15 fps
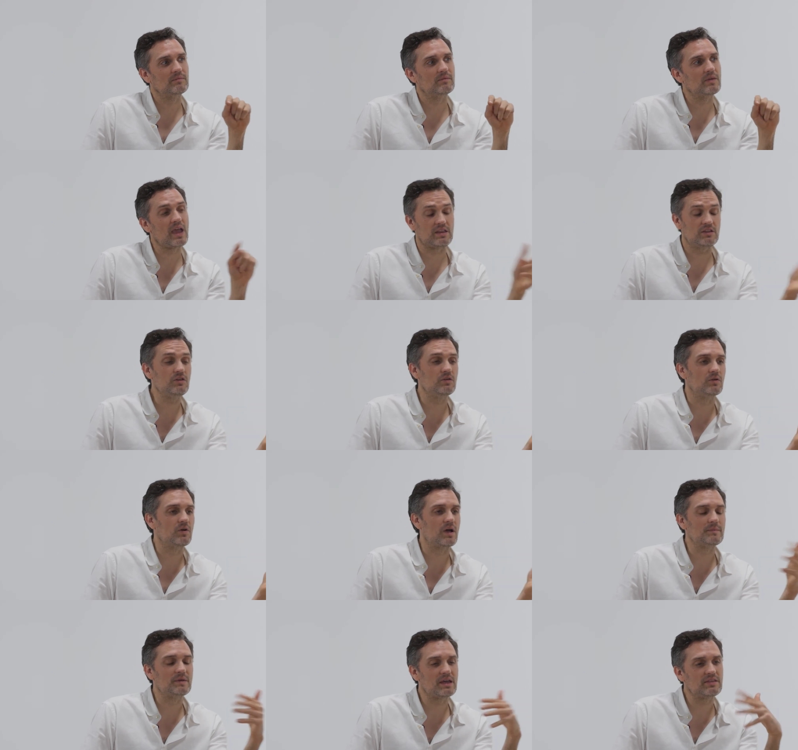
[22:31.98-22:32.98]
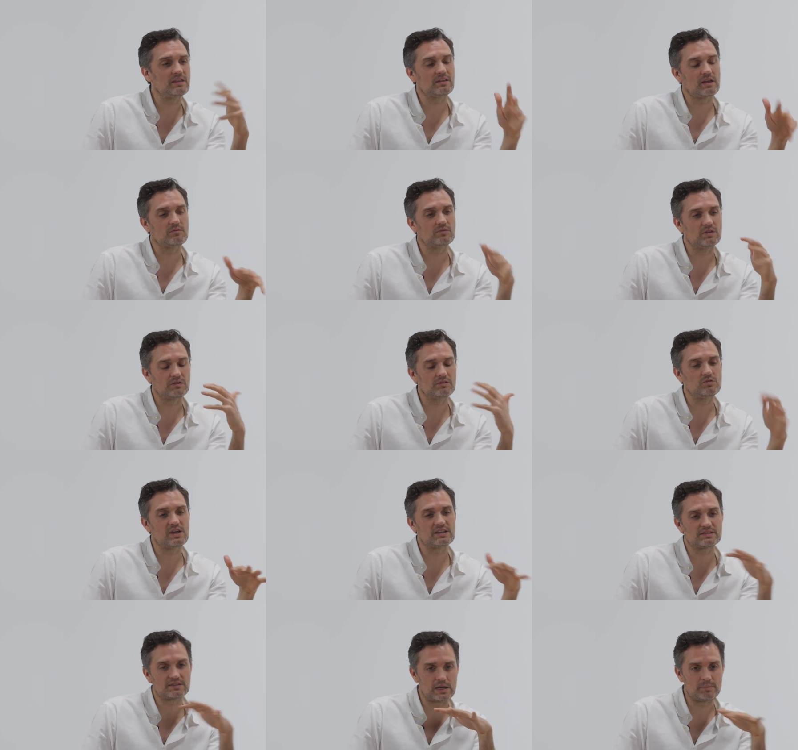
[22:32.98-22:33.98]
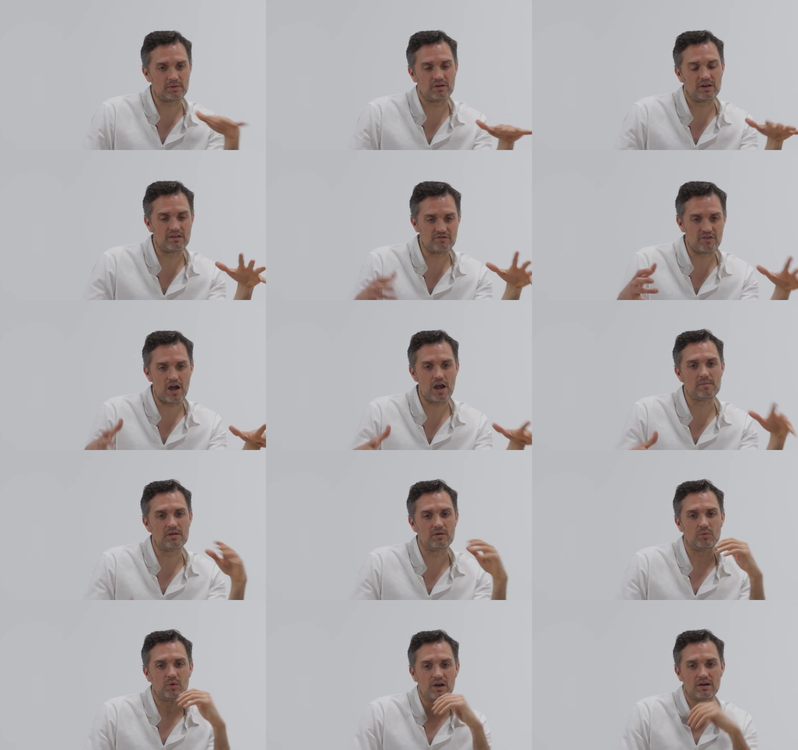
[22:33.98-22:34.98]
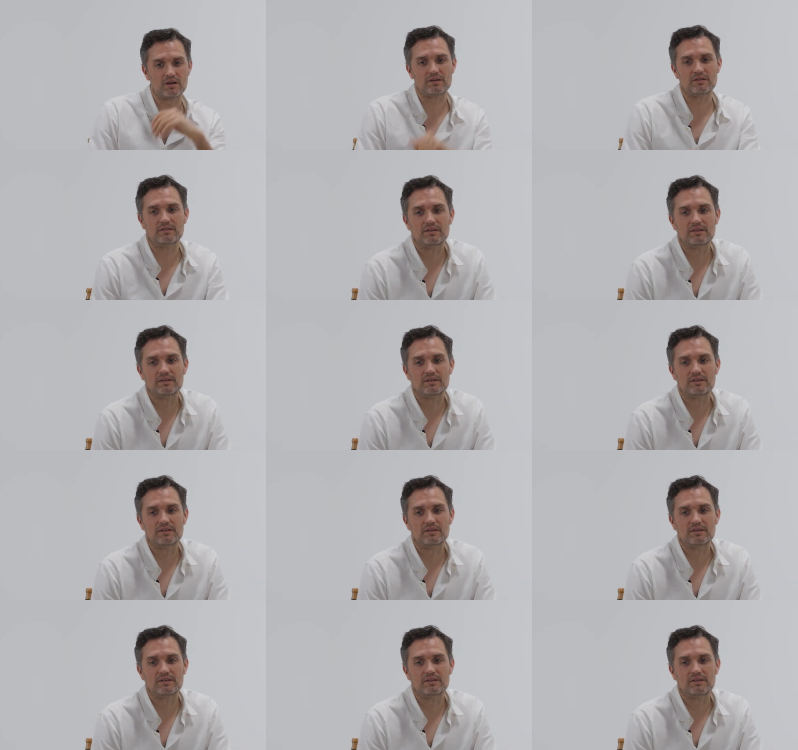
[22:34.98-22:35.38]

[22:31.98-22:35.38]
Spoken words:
And you. I mean, I think that you guys set up an environment where,